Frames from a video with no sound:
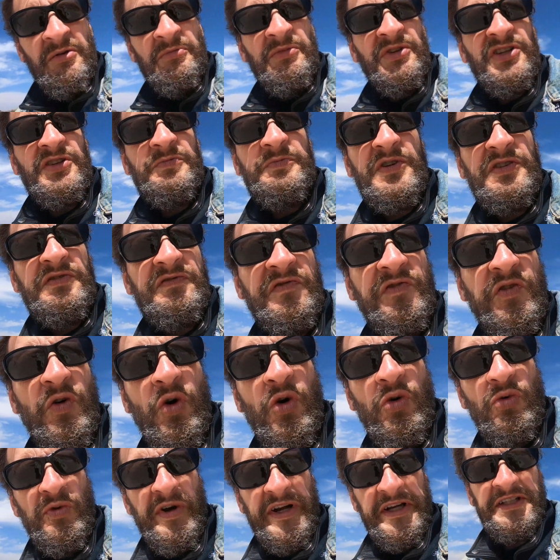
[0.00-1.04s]
There have been
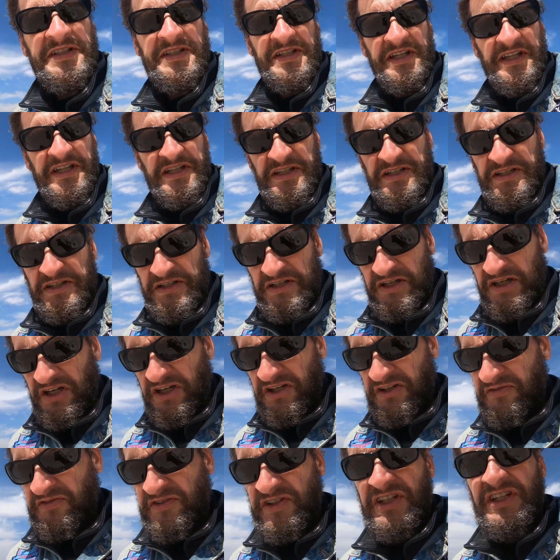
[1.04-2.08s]
four wrecks here
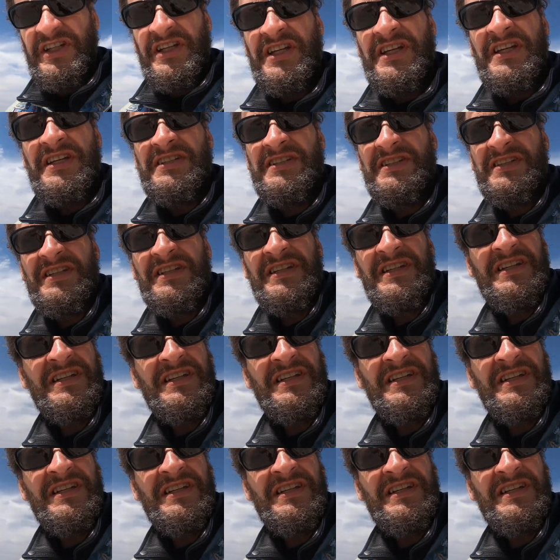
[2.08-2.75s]
over the years